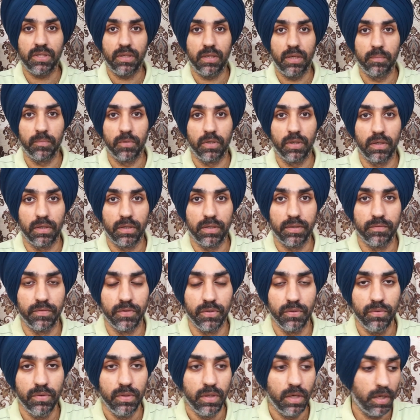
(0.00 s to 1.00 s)
I'm gonna give
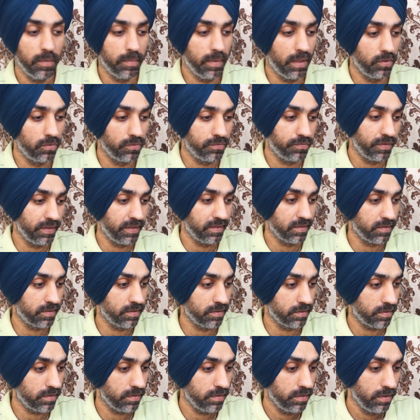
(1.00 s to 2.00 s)
you about
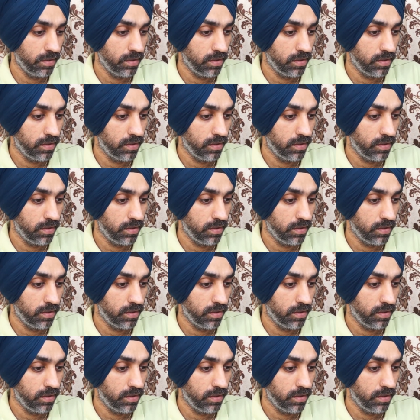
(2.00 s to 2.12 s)
fragrances.